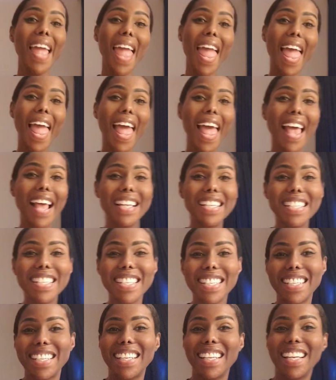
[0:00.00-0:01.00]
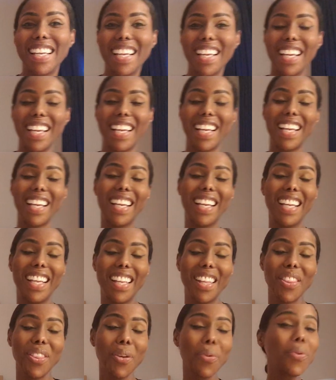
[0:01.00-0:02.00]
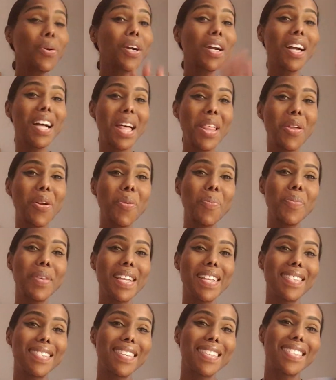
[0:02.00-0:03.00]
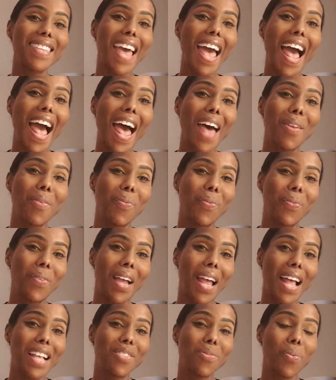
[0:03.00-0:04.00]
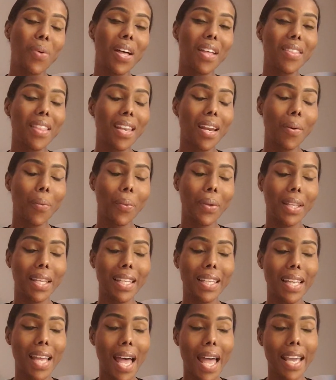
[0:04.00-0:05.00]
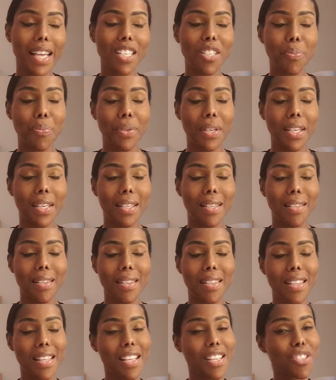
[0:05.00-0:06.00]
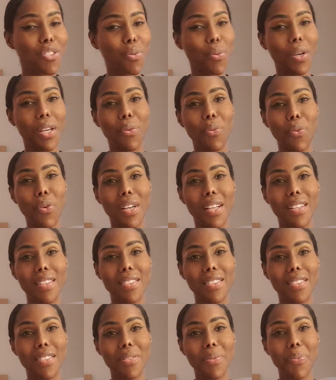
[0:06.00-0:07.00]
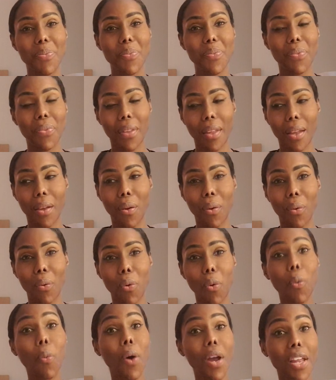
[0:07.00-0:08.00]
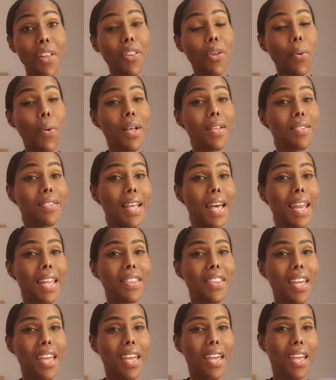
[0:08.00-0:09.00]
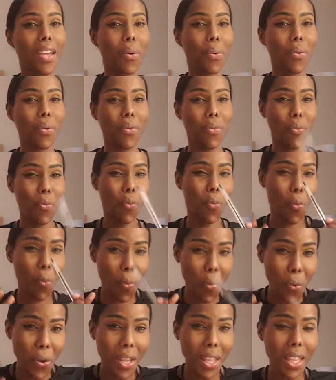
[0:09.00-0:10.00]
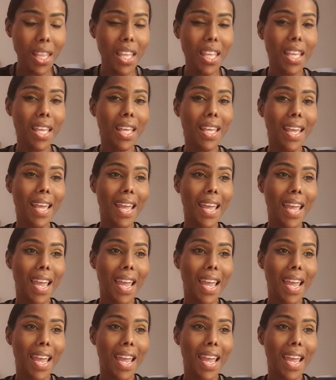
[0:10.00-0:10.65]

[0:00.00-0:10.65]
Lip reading: And there were other pieces as well that I really liked, but this one was one of the ones that I think really